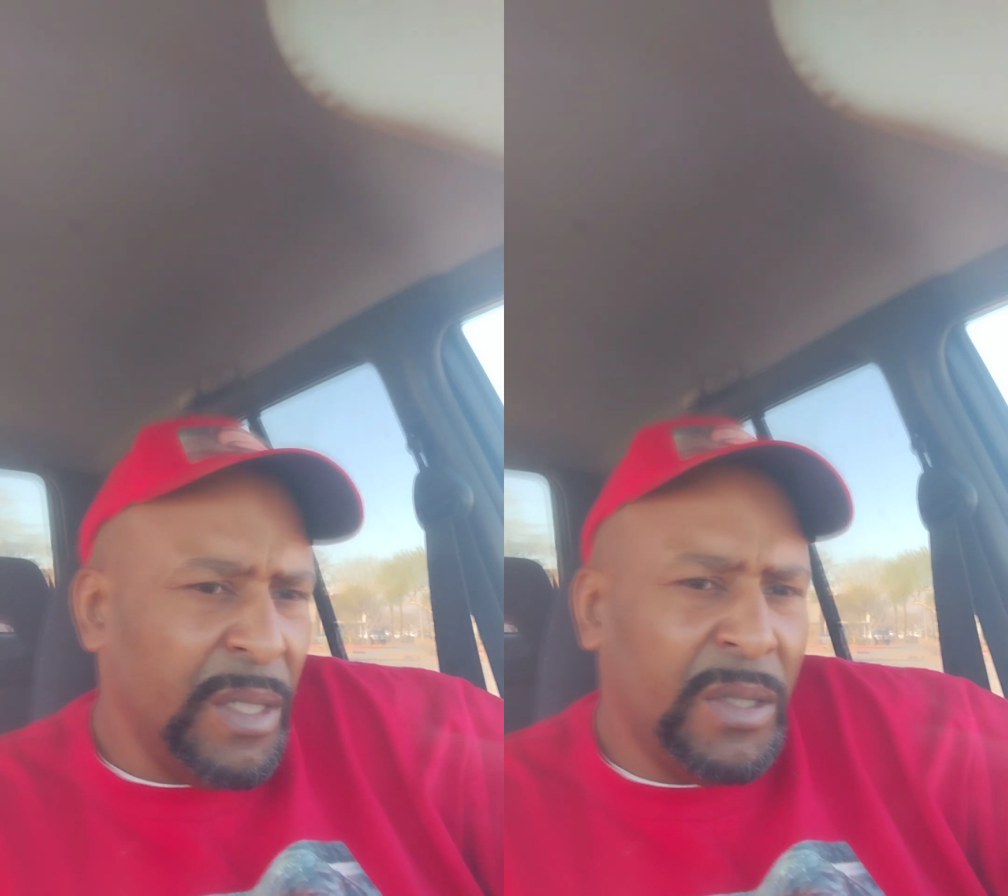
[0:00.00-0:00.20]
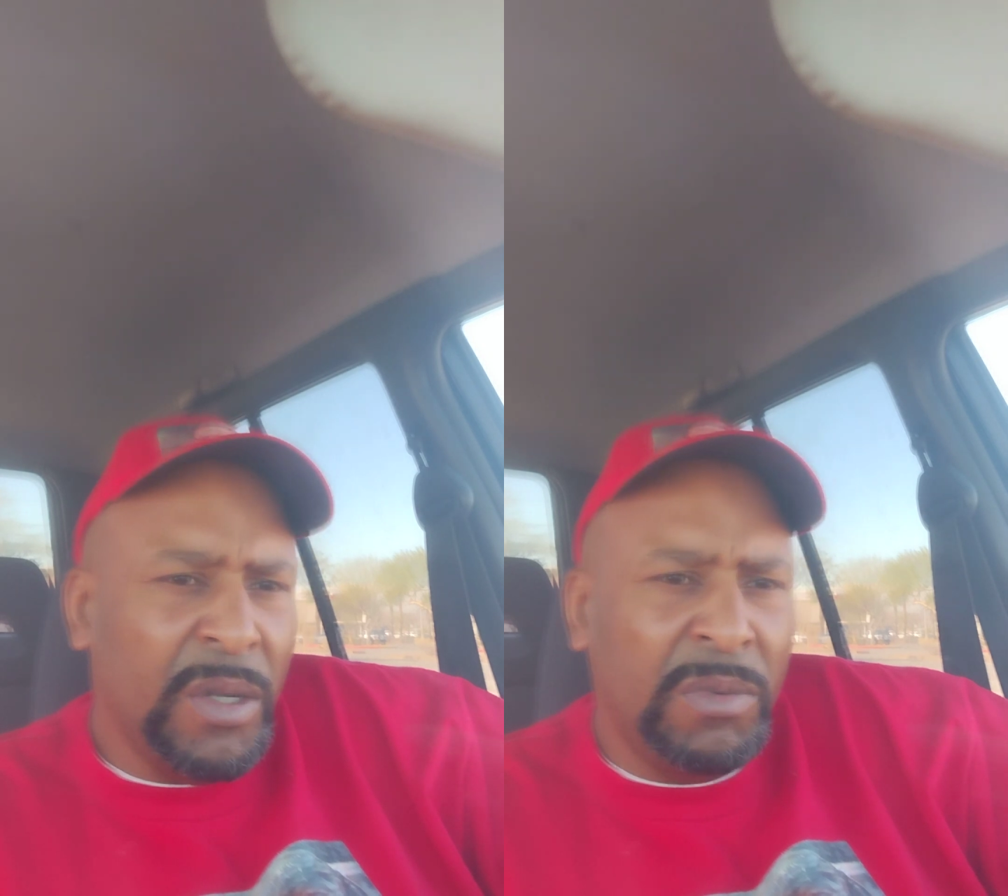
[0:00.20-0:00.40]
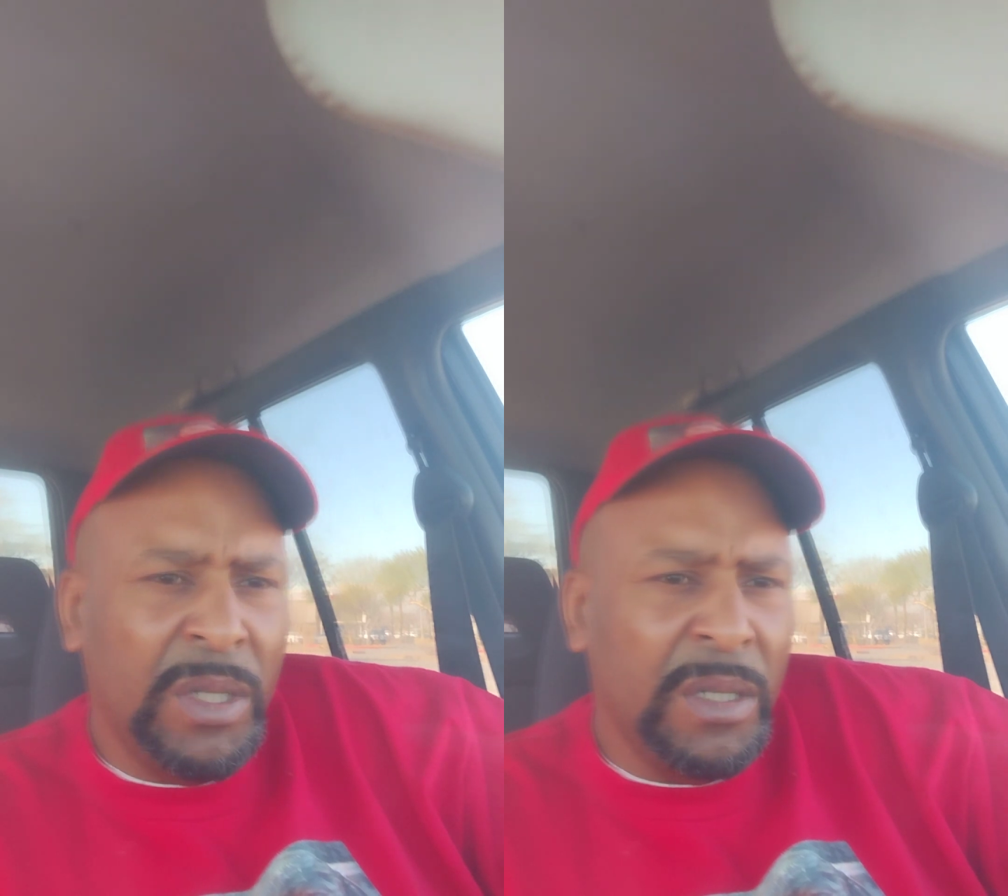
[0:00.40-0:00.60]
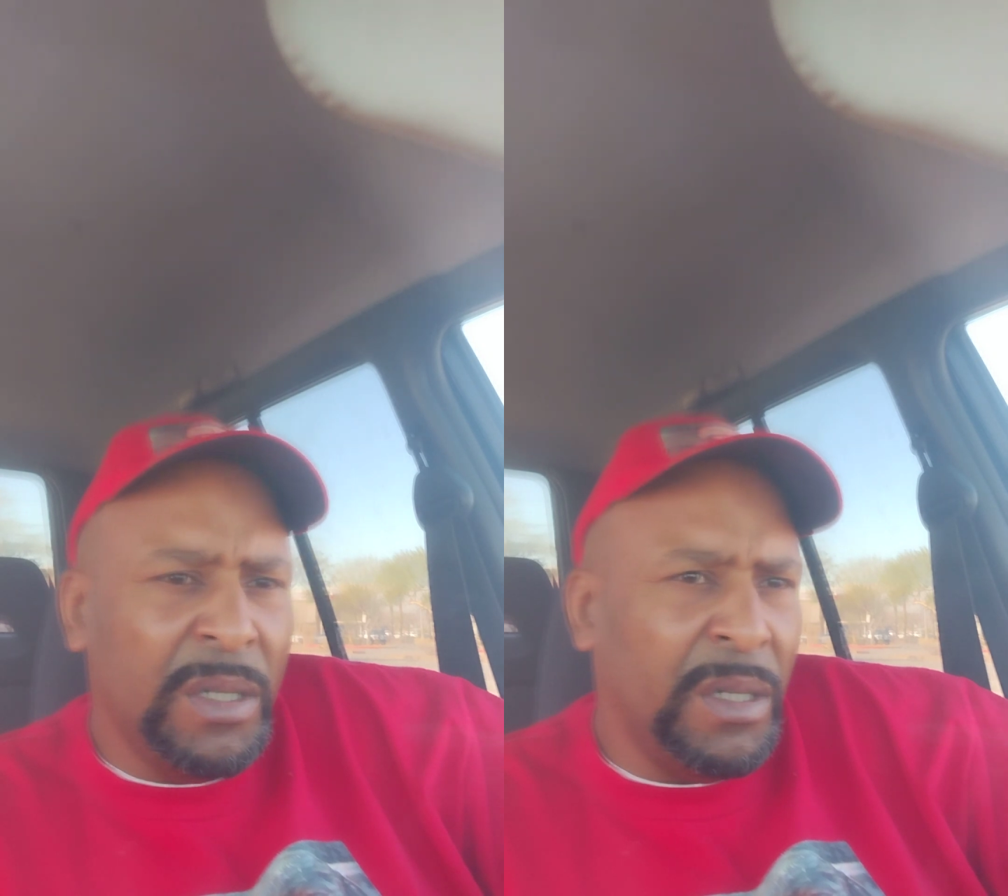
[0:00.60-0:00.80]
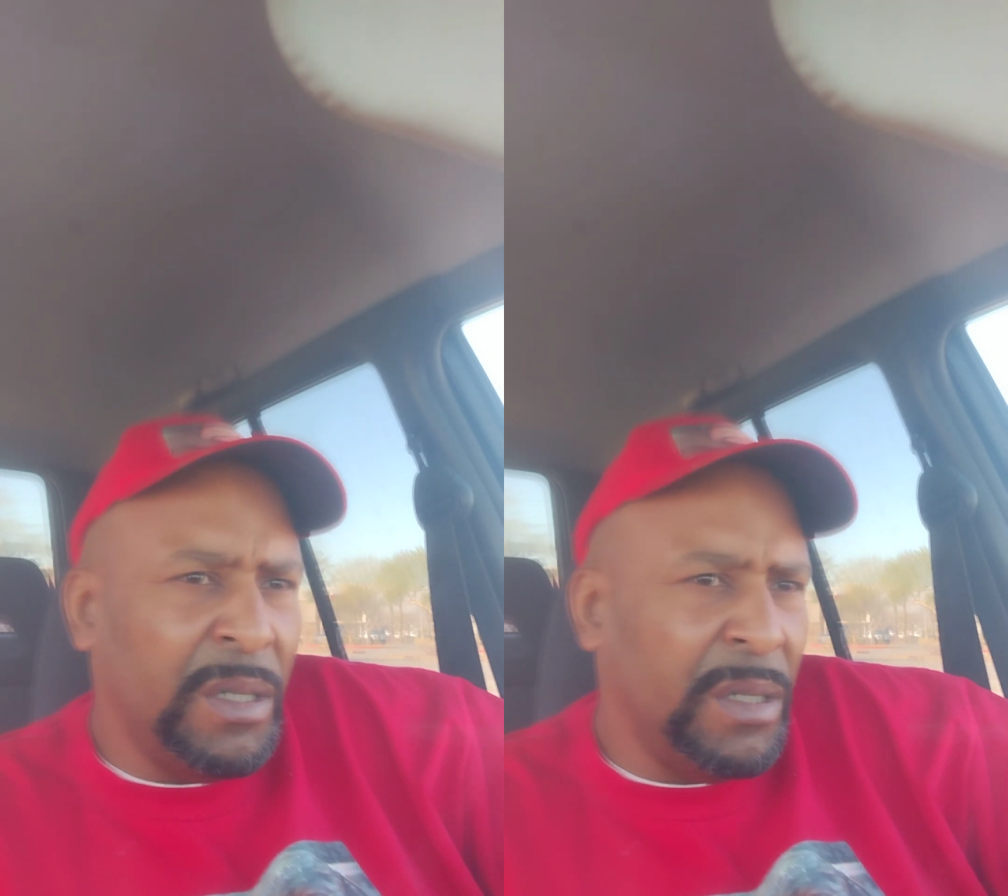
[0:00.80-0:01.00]
it's only a,
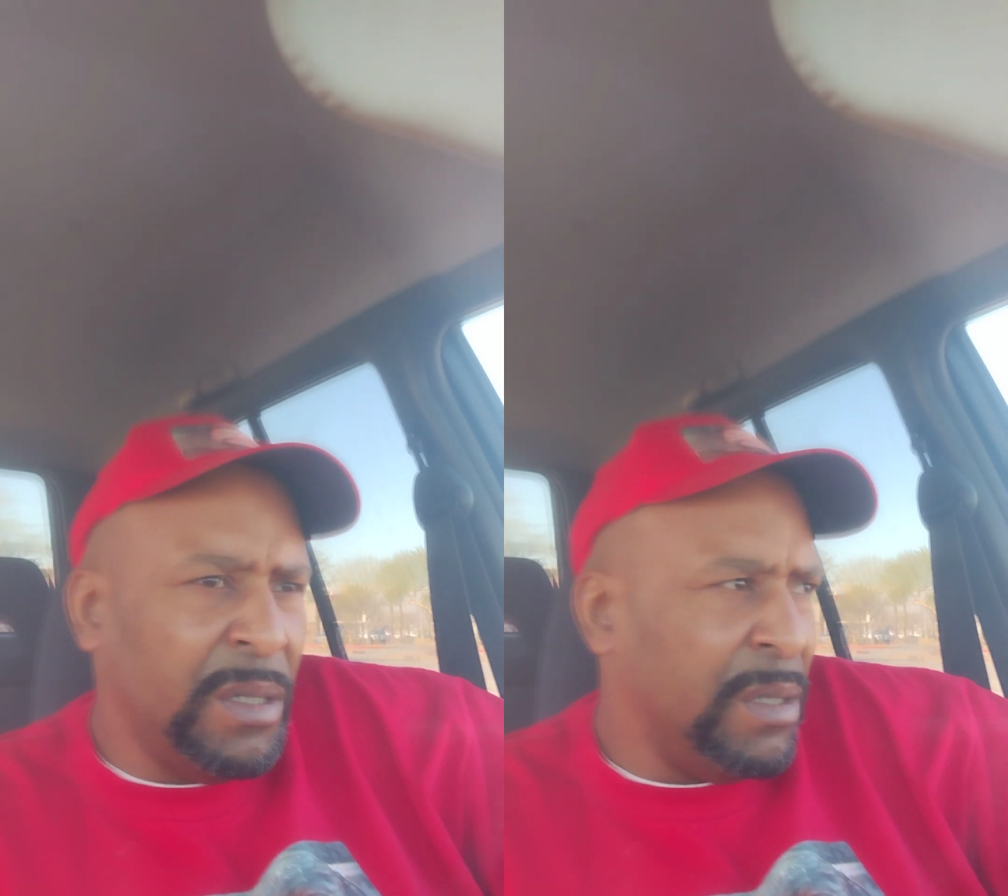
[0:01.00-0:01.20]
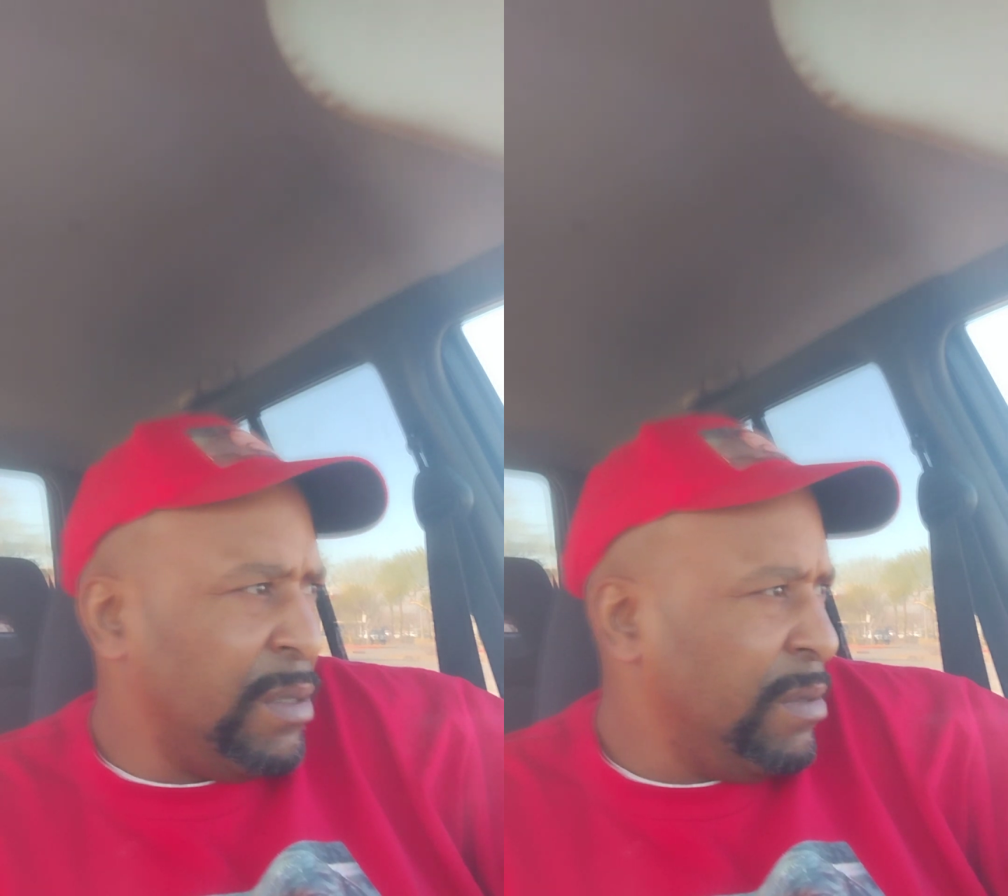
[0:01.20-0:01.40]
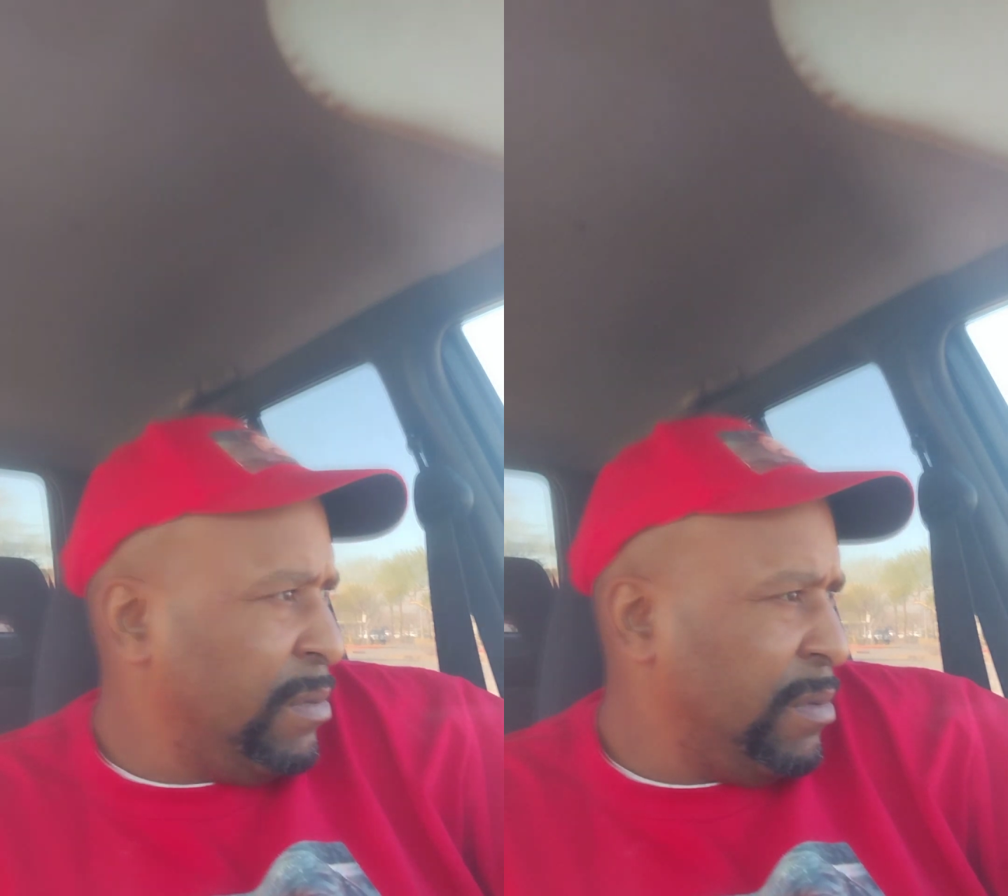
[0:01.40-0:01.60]
a,